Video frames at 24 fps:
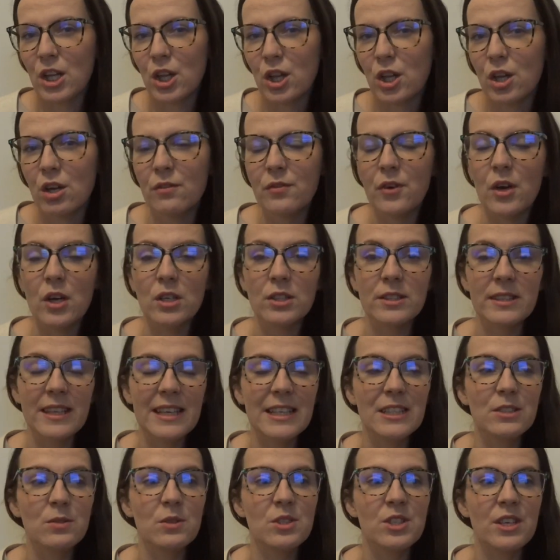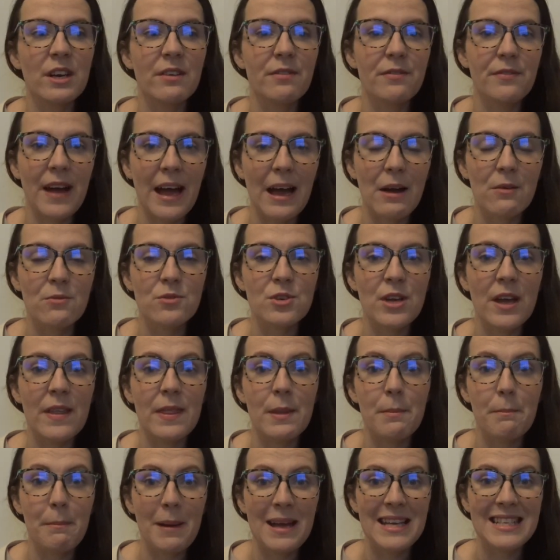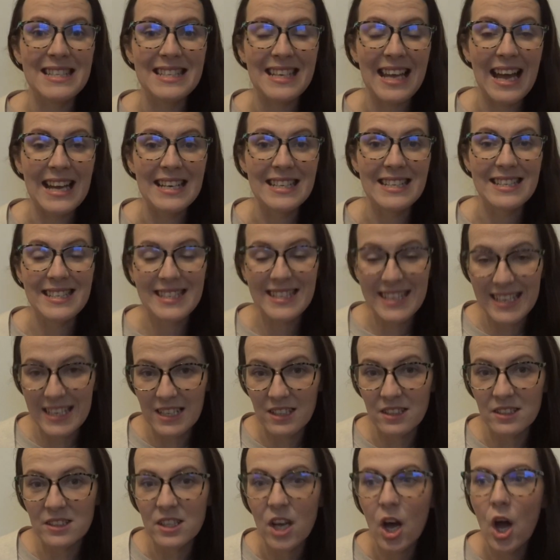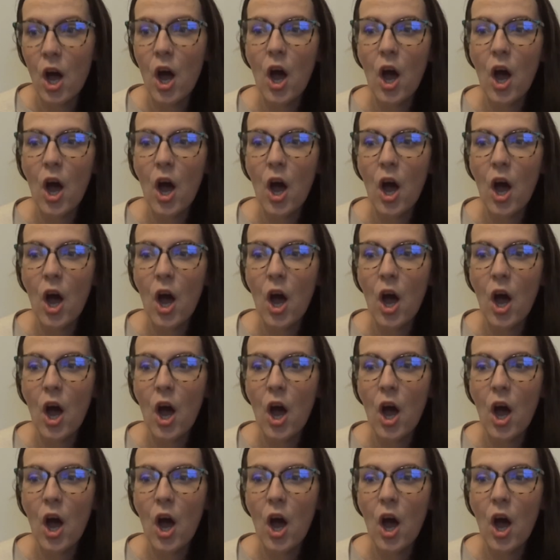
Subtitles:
love or things which I've found at the best kind of deals.